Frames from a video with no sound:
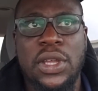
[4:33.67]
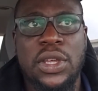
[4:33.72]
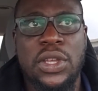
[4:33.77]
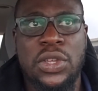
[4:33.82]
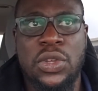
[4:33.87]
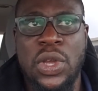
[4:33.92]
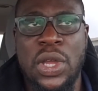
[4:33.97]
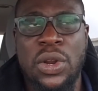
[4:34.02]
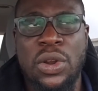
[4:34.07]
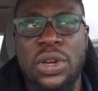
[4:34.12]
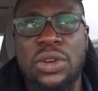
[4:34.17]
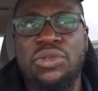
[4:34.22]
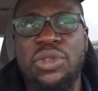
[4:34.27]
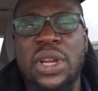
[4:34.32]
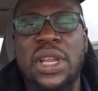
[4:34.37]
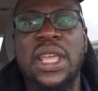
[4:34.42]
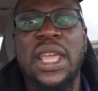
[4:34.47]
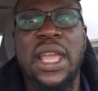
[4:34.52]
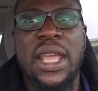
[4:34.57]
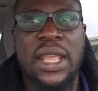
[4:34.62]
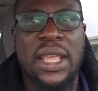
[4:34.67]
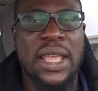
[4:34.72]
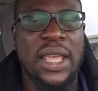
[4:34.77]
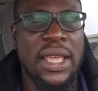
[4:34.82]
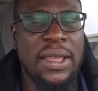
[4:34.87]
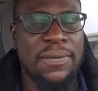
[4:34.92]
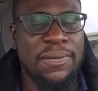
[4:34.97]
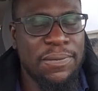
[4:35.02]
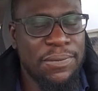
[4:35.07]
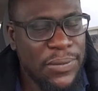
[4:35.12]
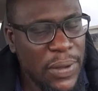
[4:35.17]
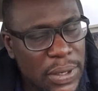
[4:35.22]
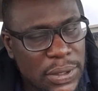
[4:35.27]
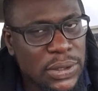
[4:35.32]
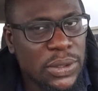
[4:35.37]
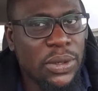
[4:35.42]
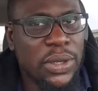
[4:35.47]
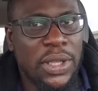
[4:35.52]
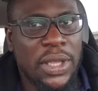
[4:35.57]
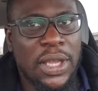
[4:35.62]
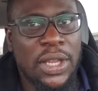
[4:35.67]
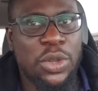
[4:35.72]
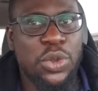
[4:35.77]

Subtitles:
You are not really a investor yet.